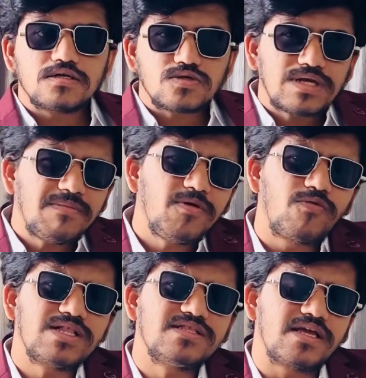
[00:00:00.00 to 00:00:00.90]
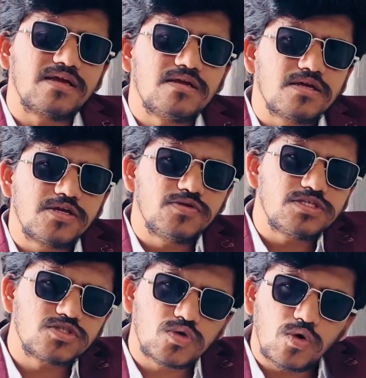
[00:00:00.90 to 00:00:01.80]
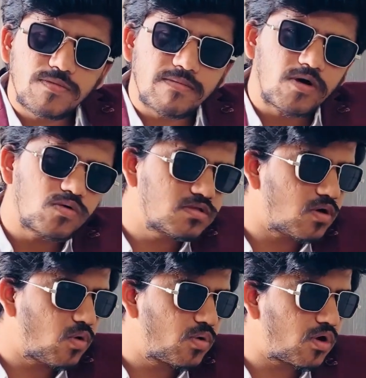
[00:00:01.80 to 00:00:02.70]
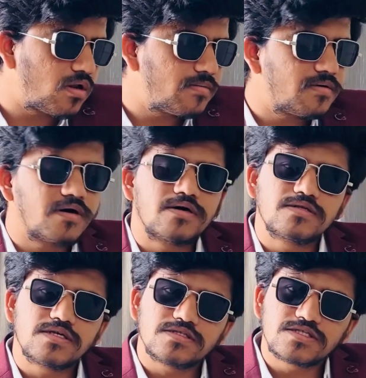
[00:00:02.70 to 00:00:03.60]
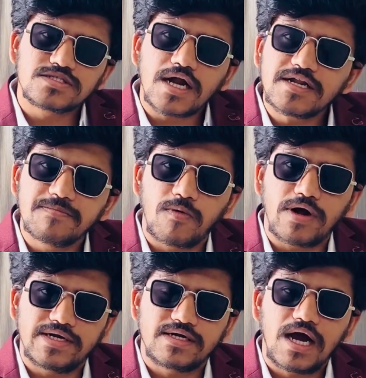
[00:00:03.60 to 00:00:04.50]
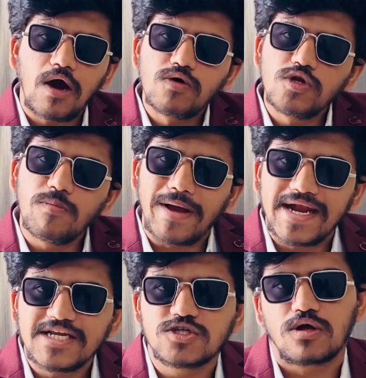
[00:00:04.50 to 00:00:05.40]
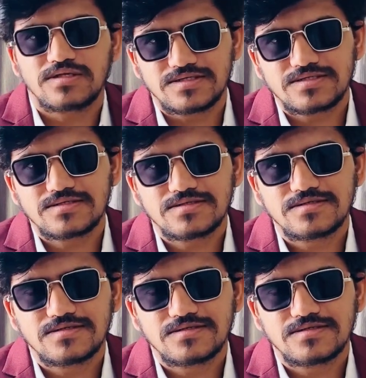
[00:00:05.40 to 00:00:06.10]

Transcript: So tell me one thing, you just told me about the overall, uh, the, the starting point. How do you manage all this?